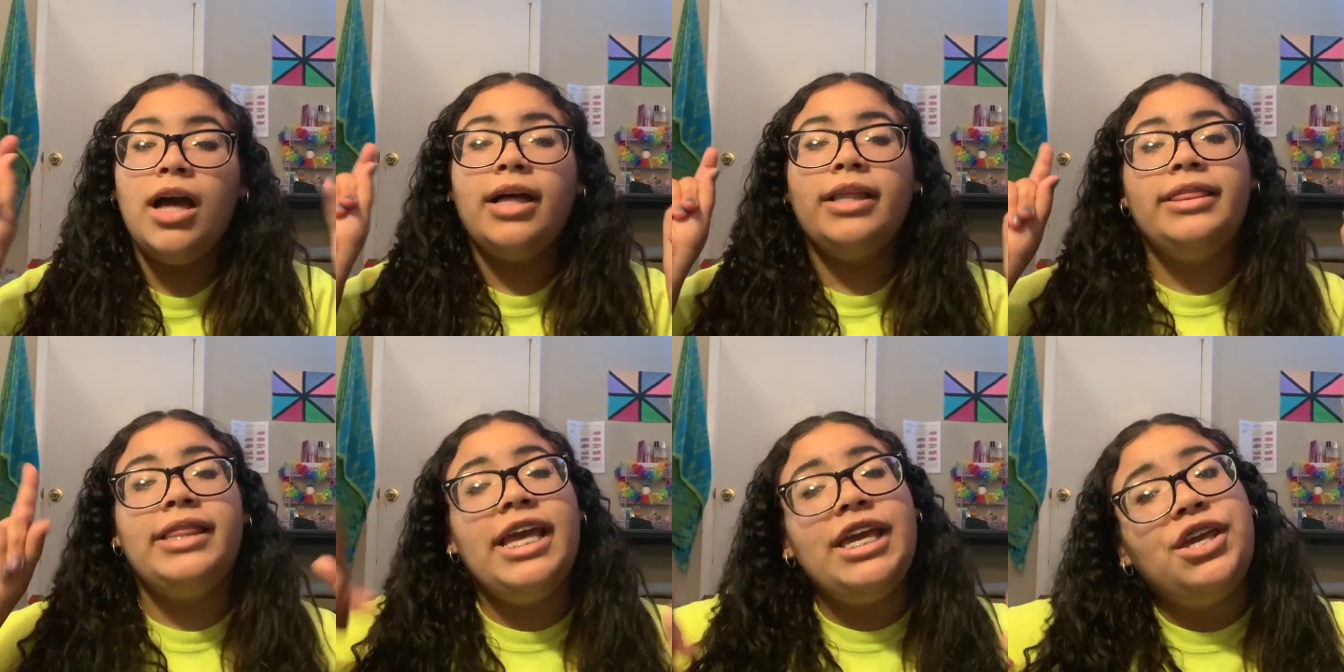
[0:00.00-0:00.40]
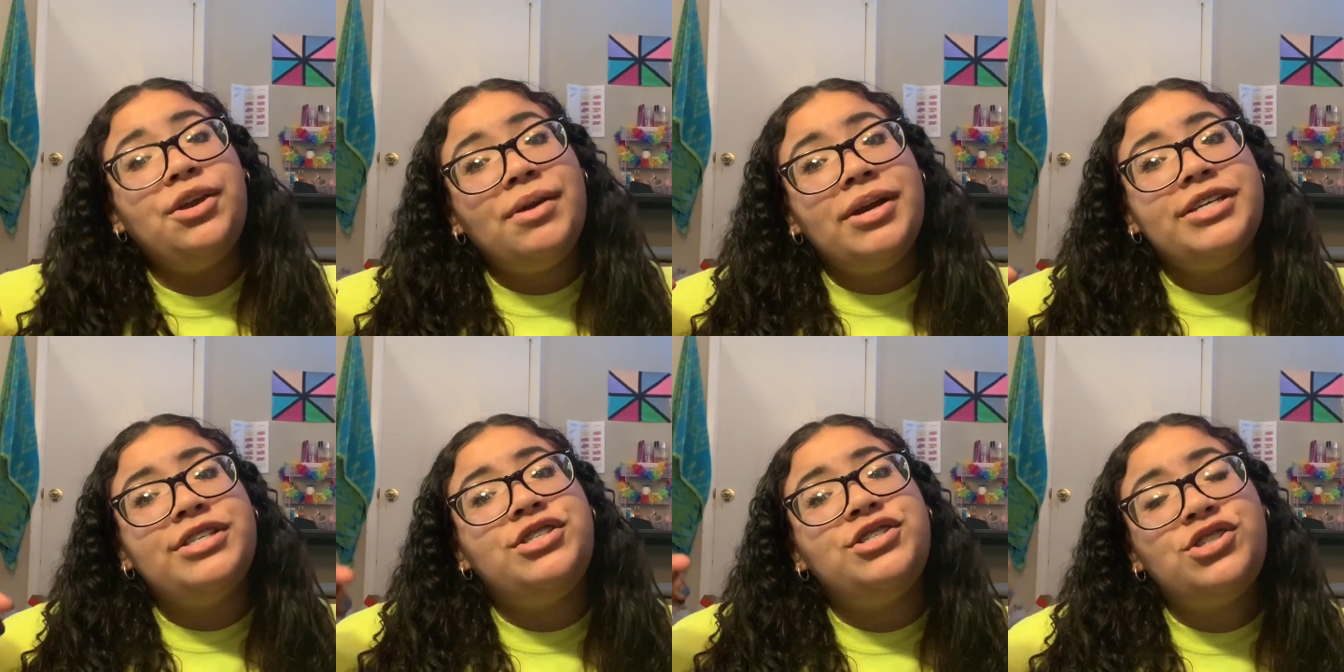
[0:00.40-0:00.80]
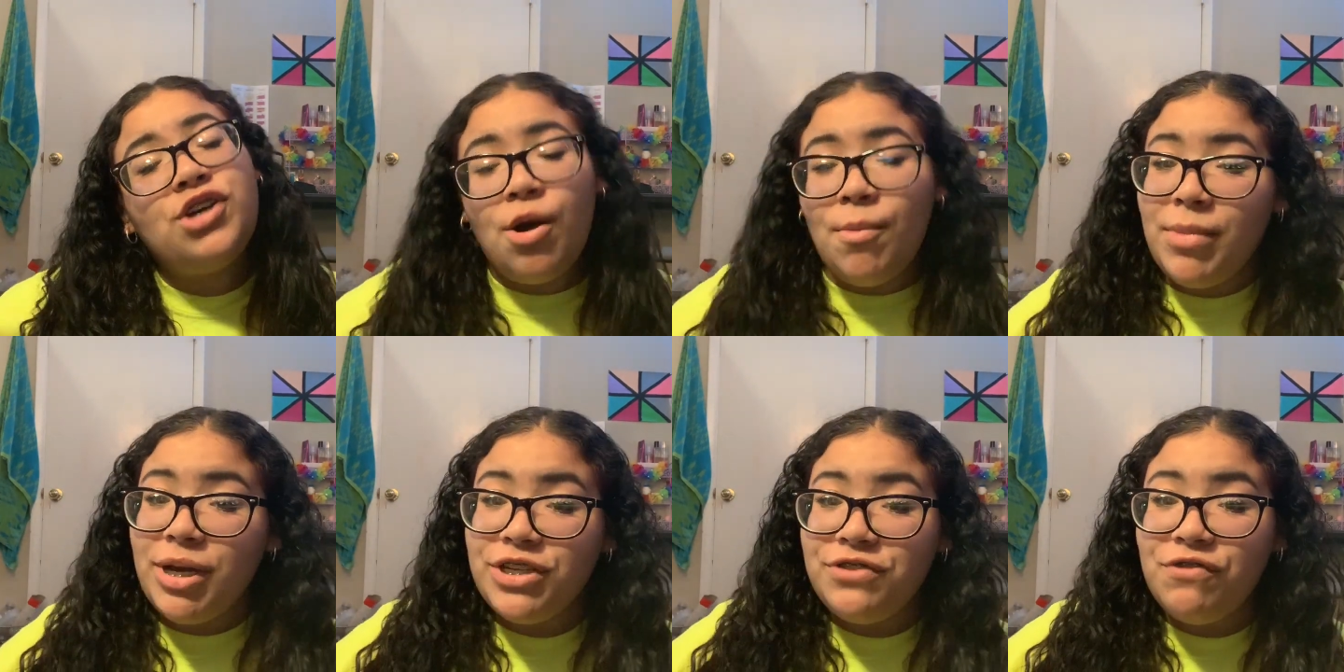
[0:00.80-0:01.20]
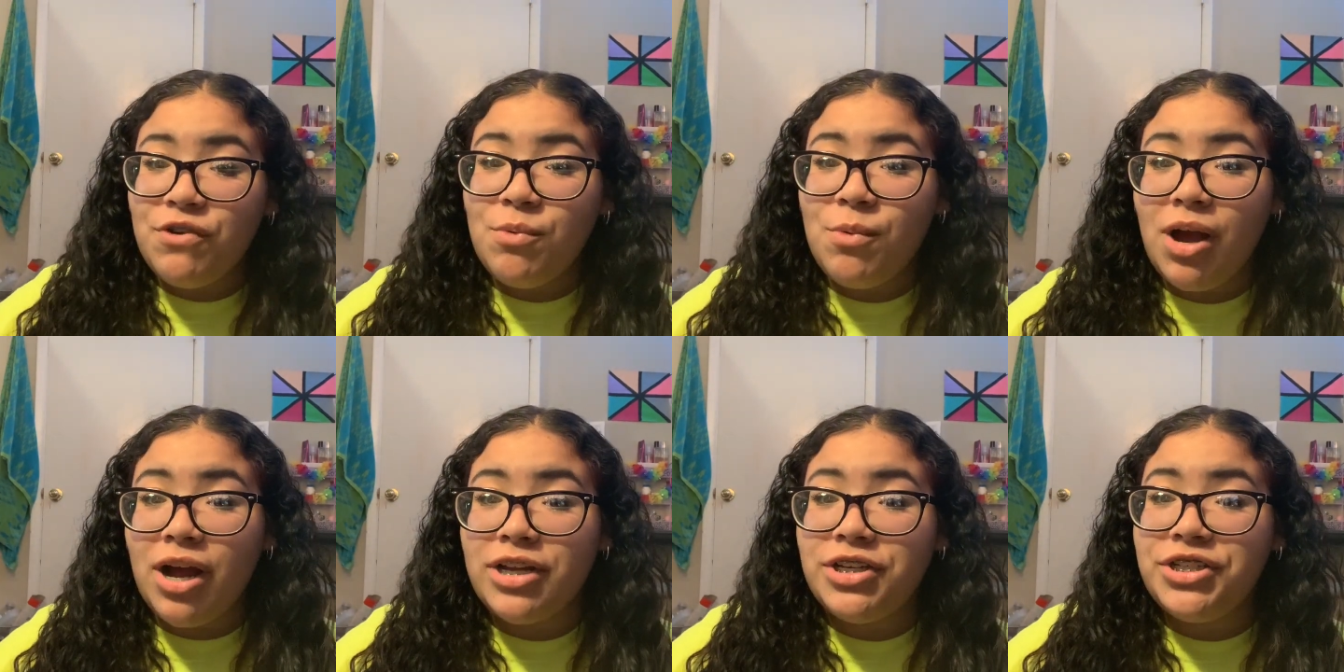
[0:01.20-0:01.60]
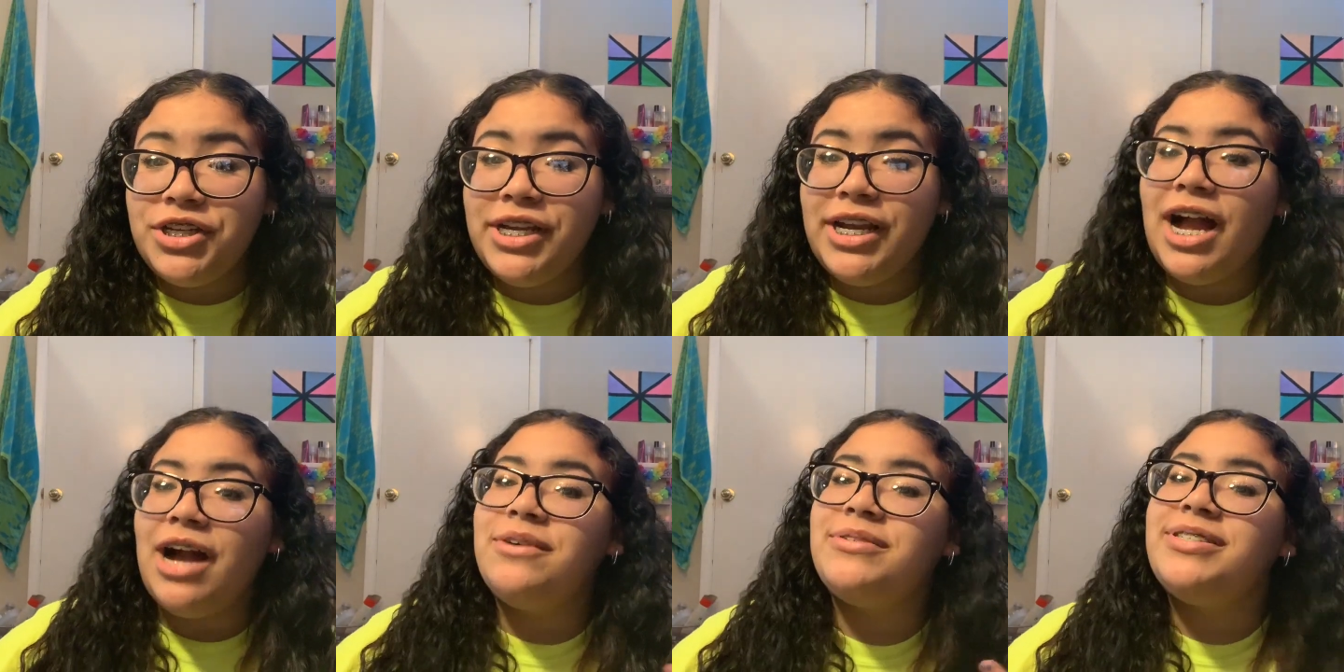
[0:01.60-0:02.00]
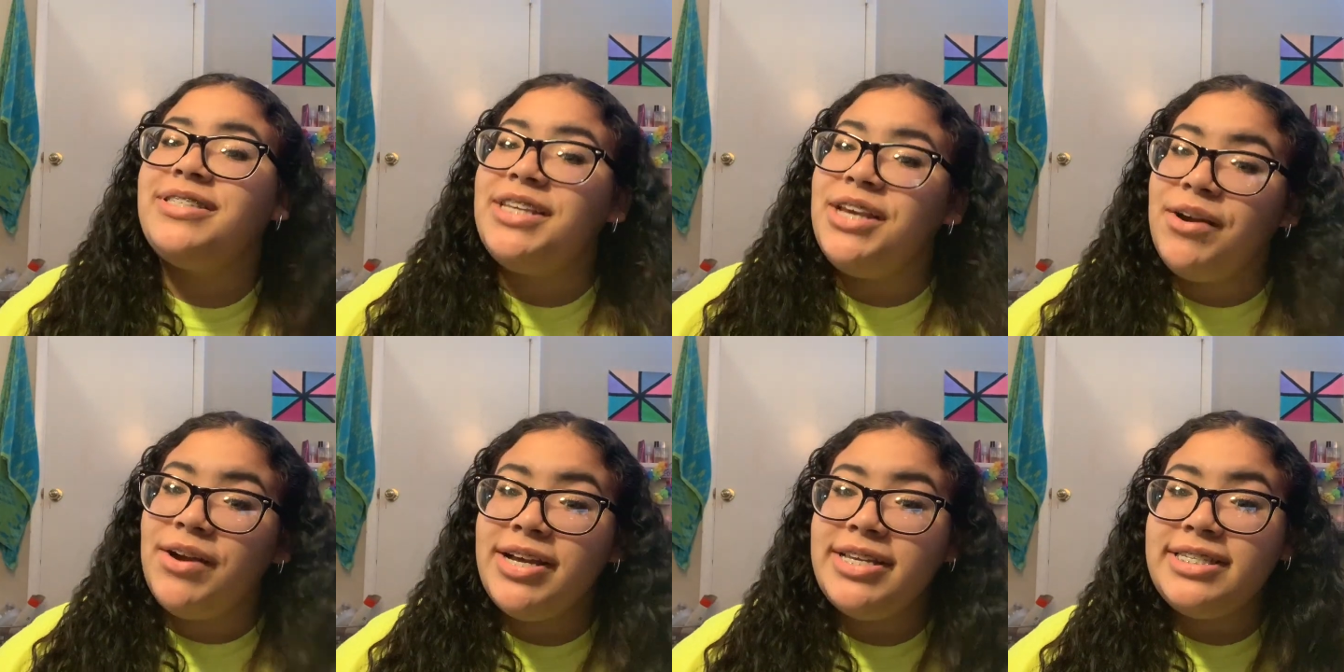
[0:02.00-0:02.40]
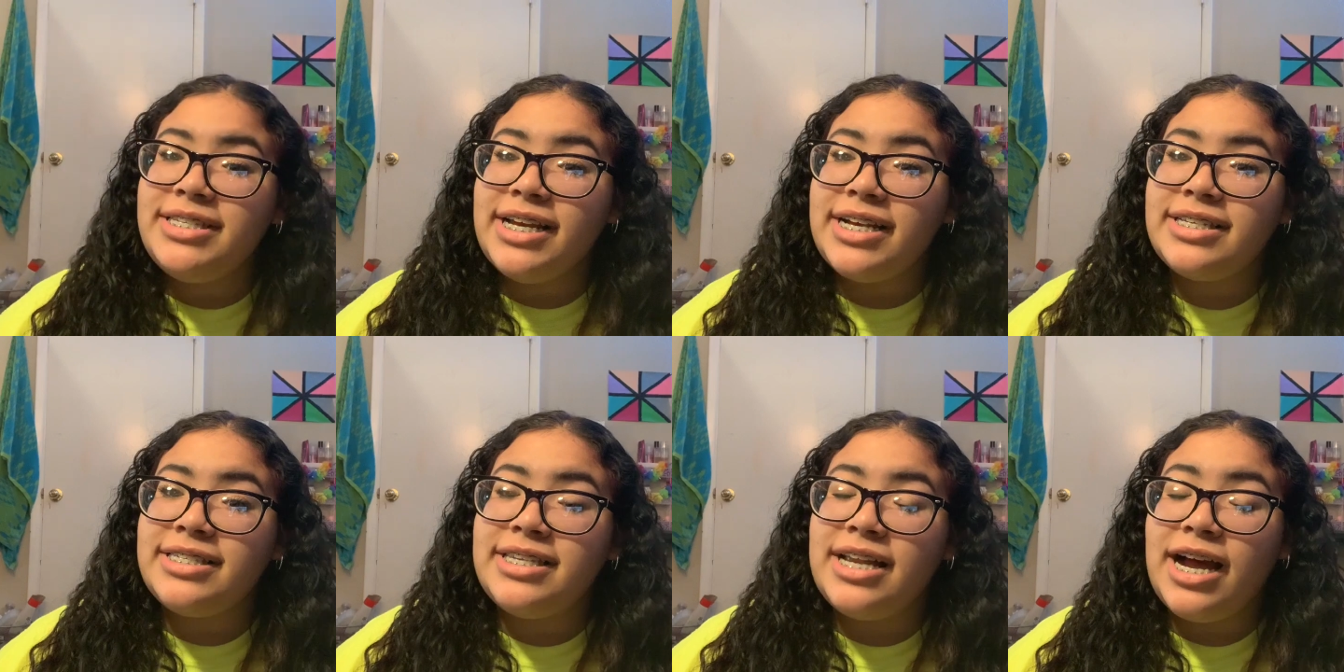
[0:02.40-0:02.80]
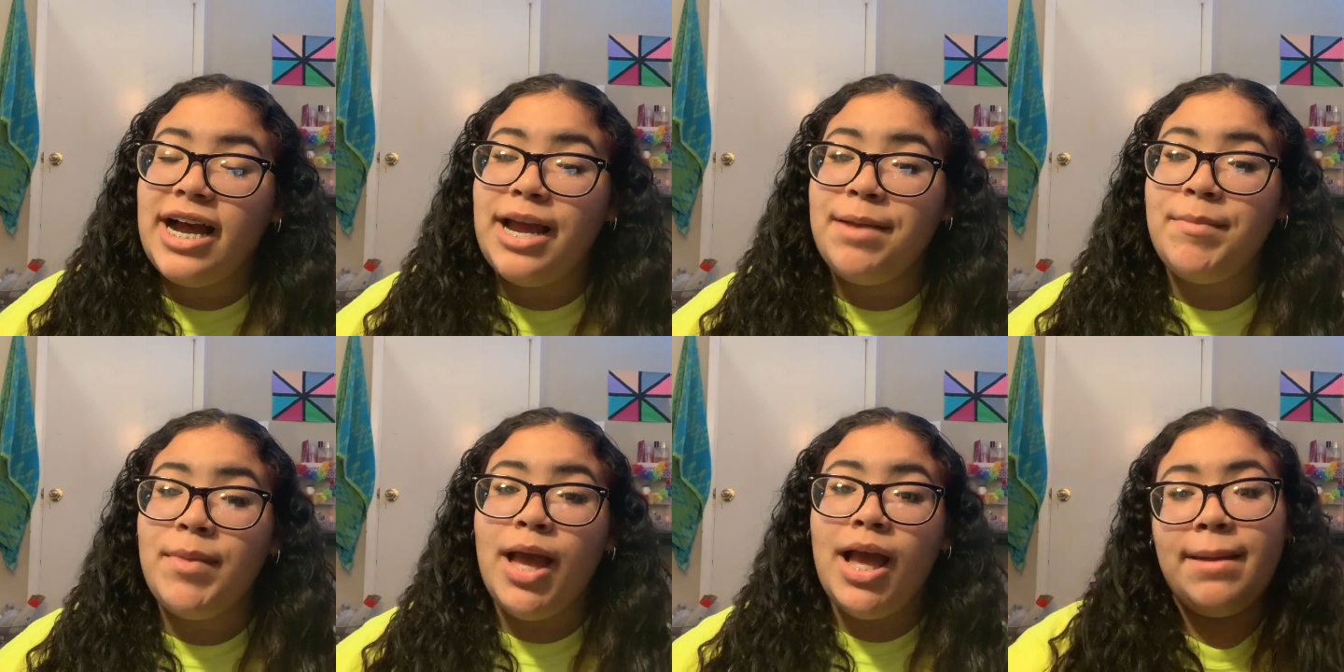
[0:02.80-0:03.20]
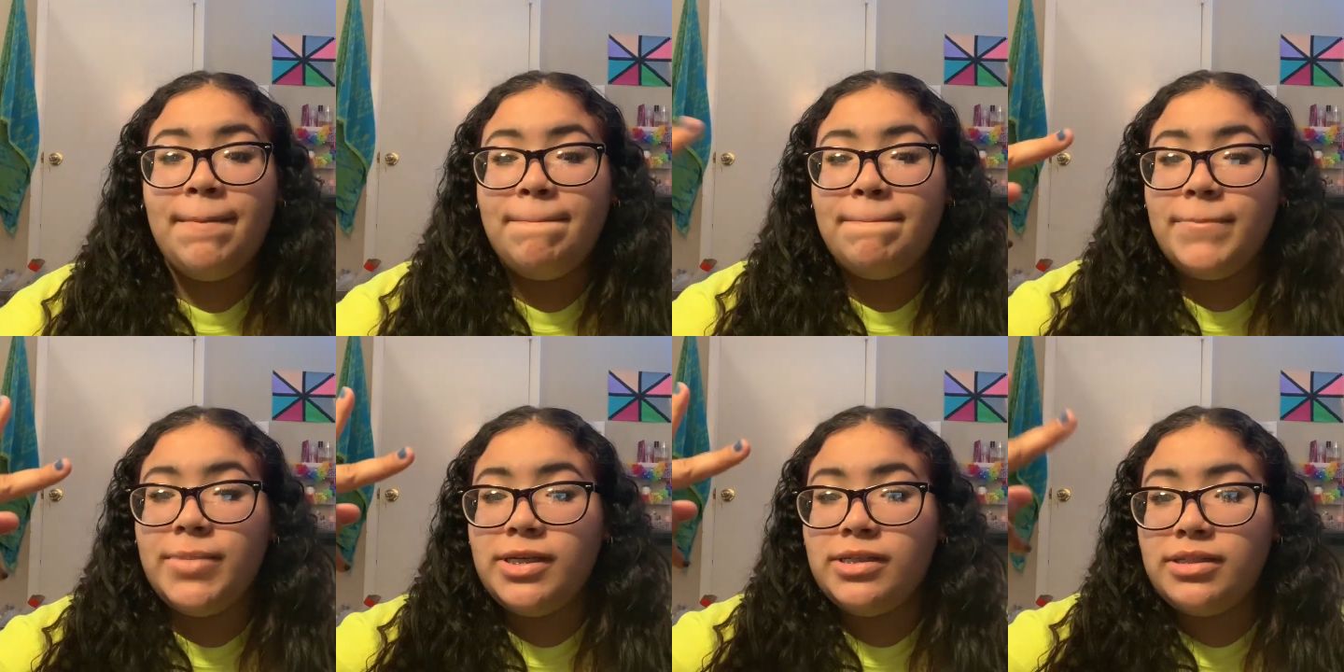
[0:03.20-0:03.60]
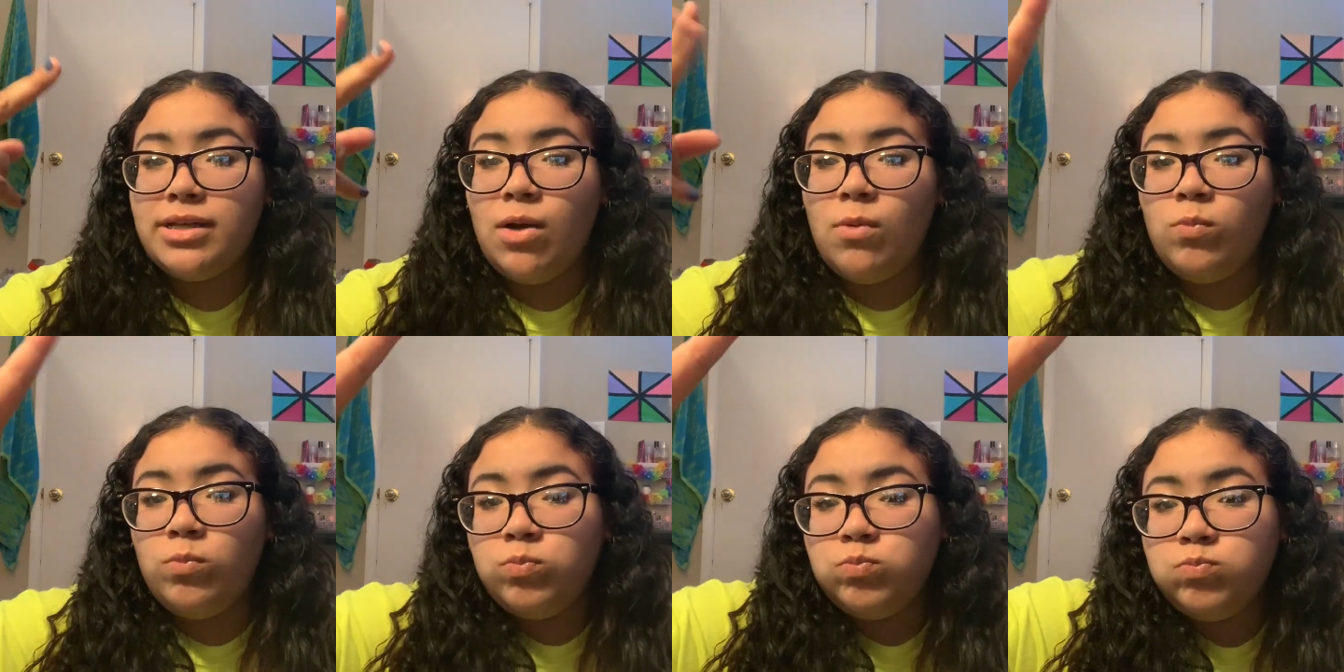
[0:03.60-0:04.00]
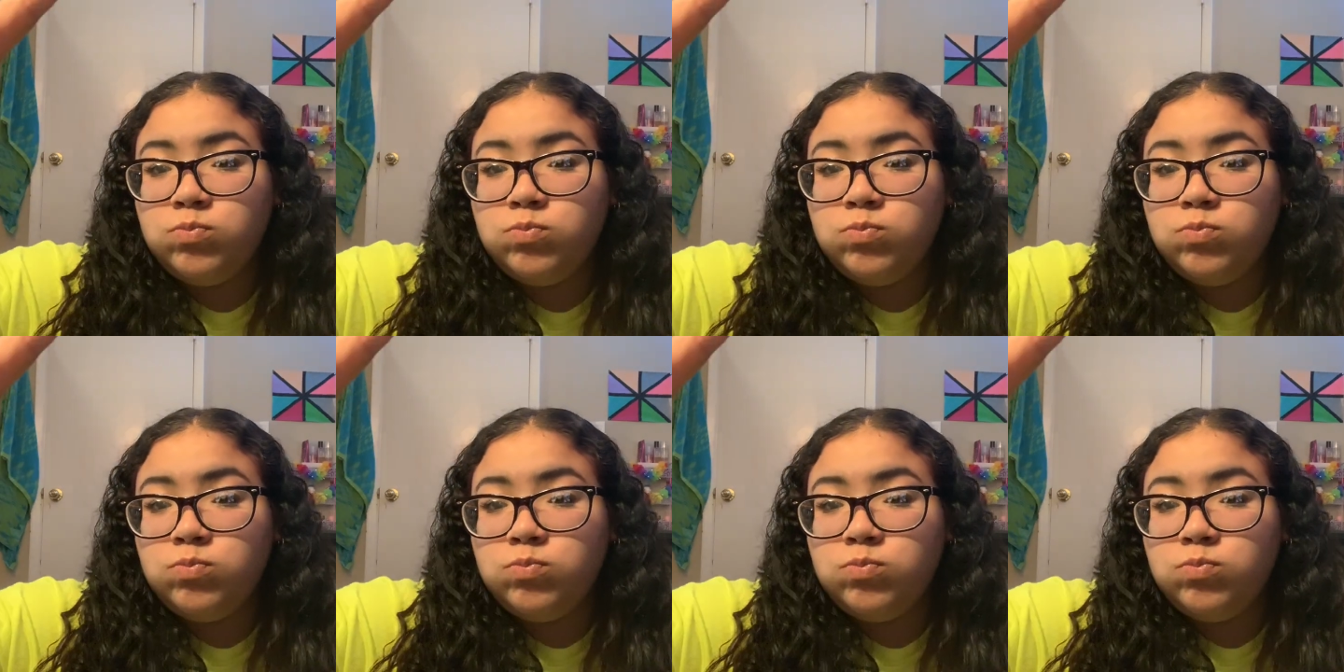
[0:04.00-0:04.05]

Thank you guys so much for watching. I'll see you guys next time. Peace out.